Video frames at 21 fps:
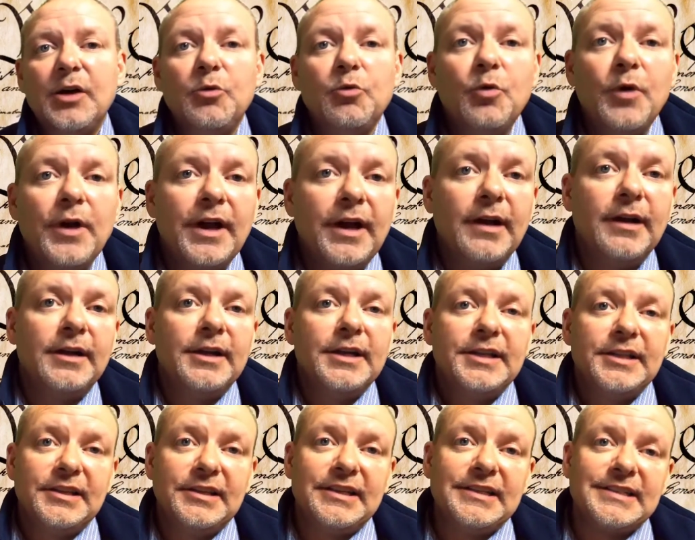where
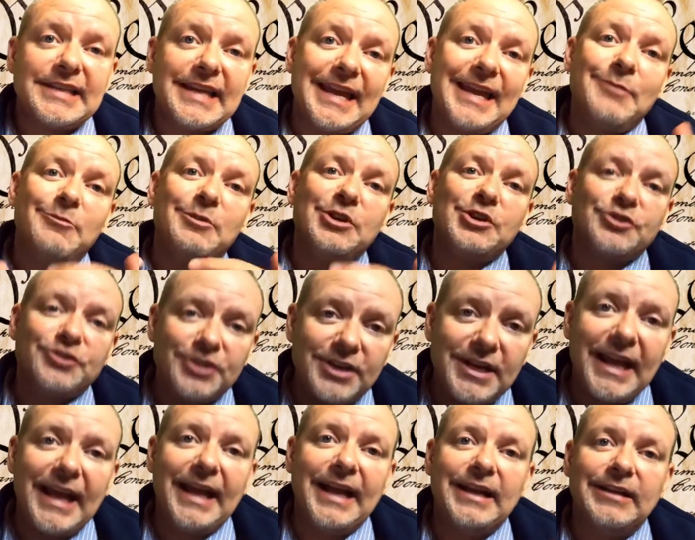they say, hey, we
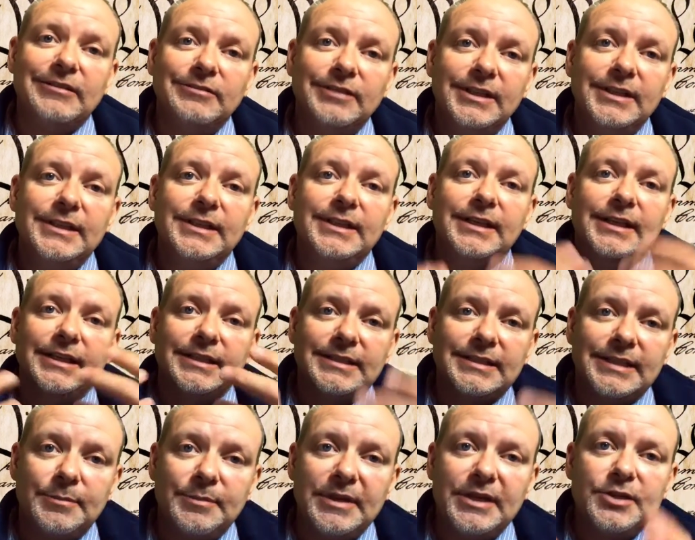should have a
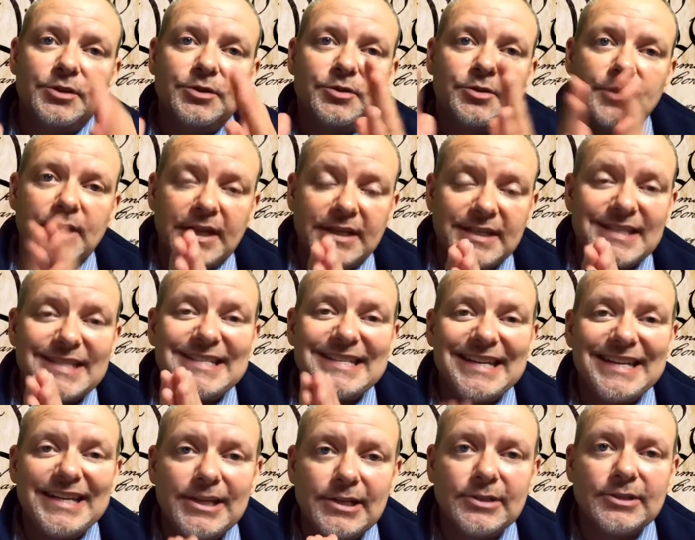
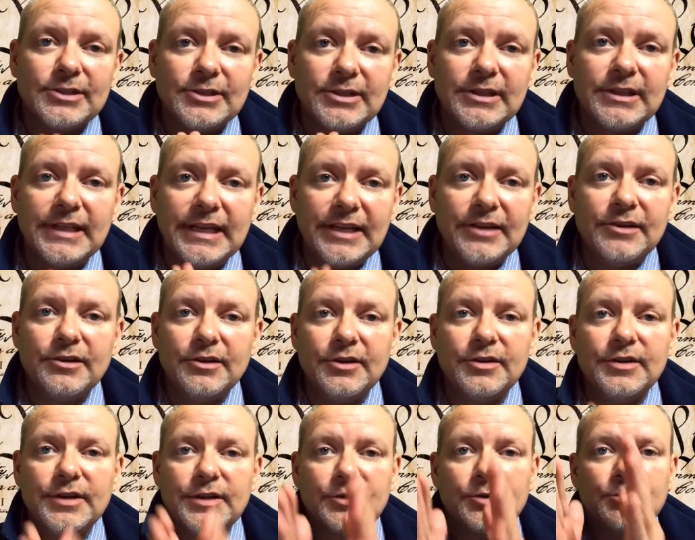singular
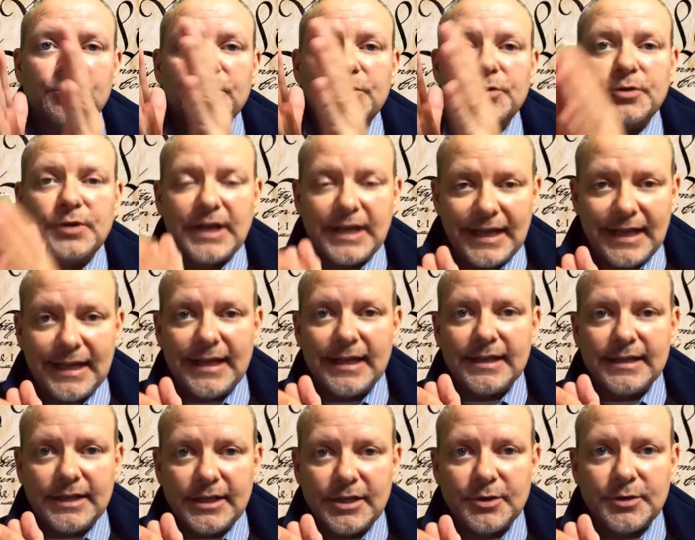leader who
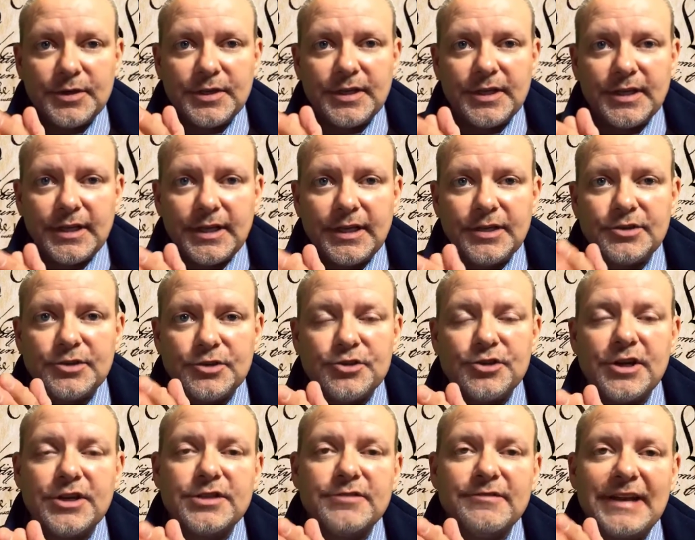is in
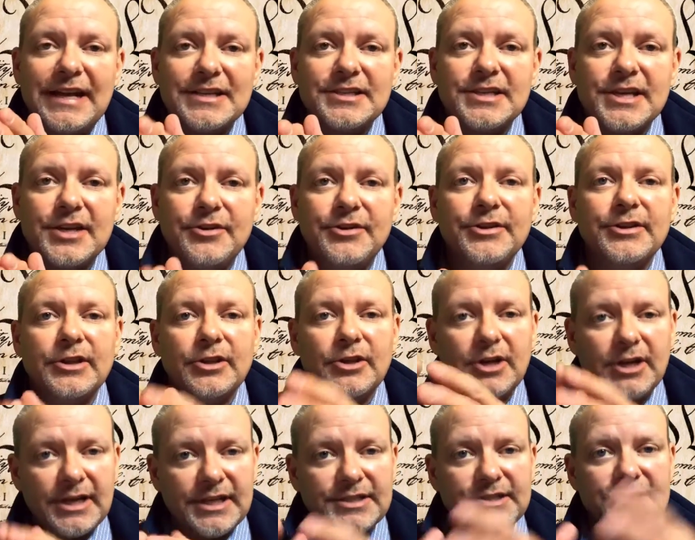charge of executing the
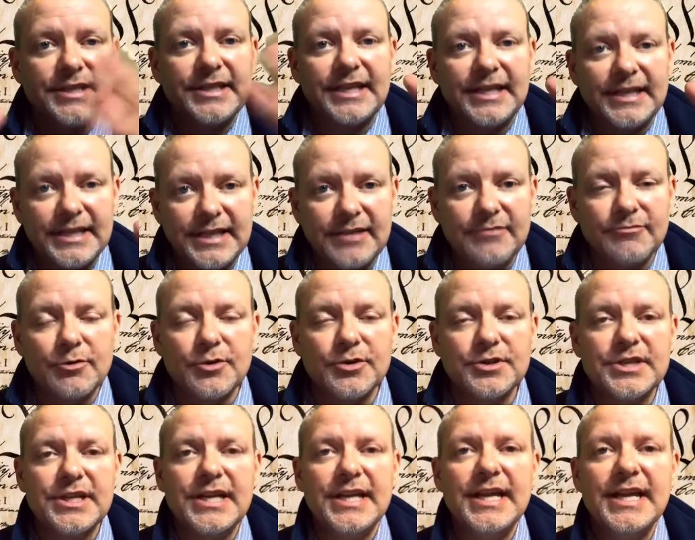laws, and then of
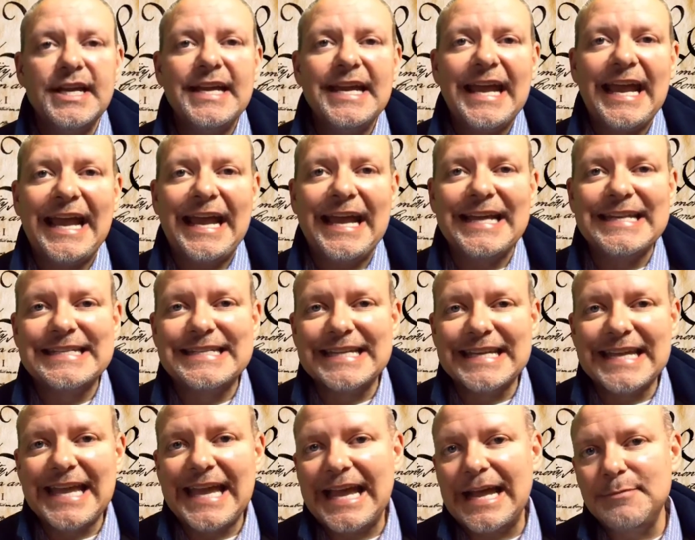course he adds the
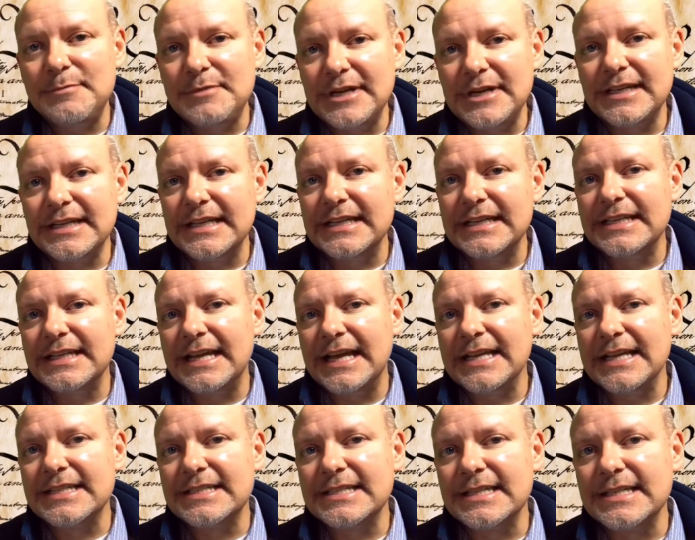cabinet into
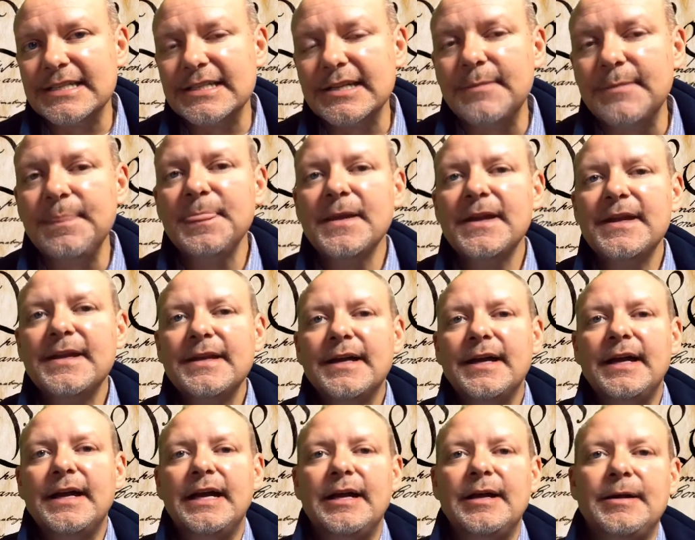that system,
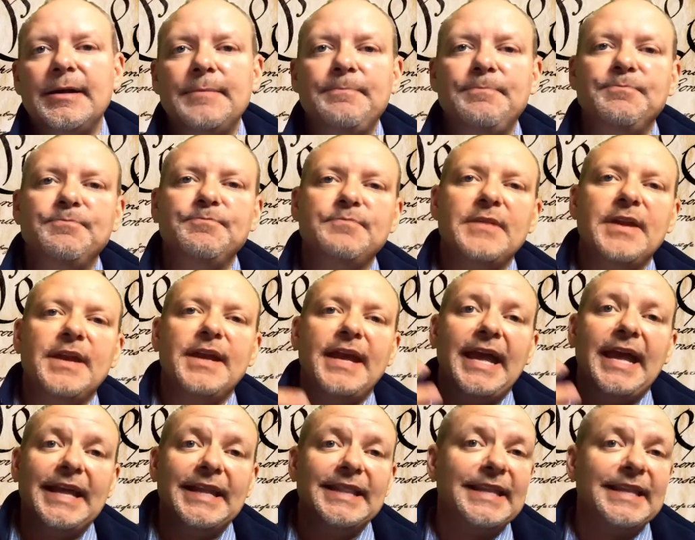
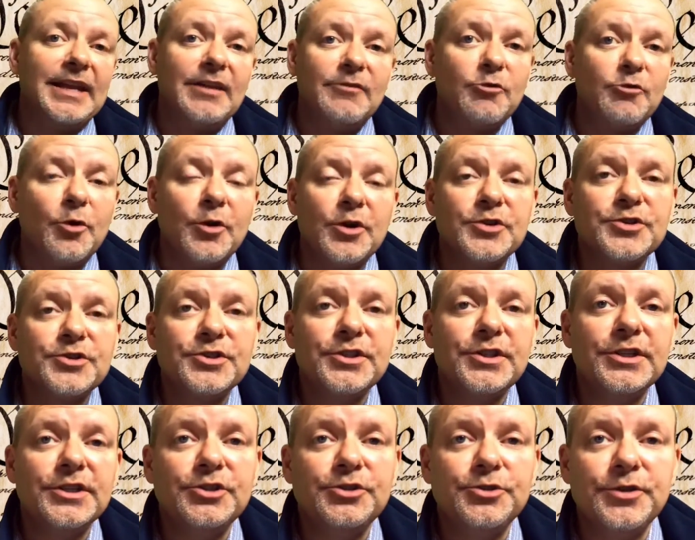and then of course
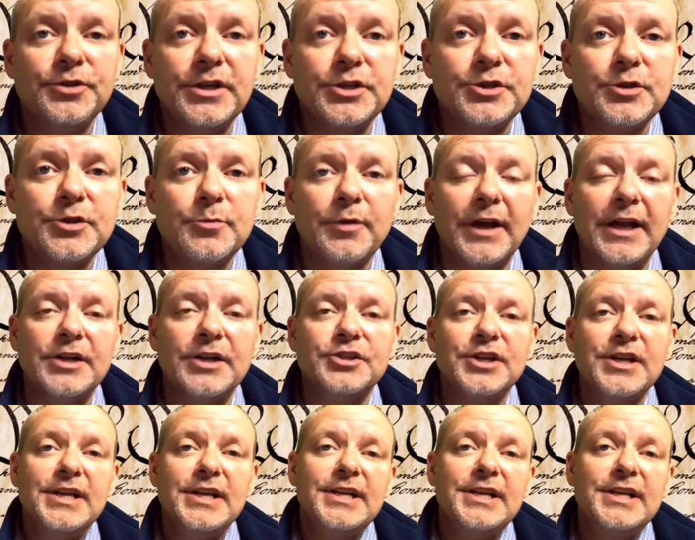the judicial branch.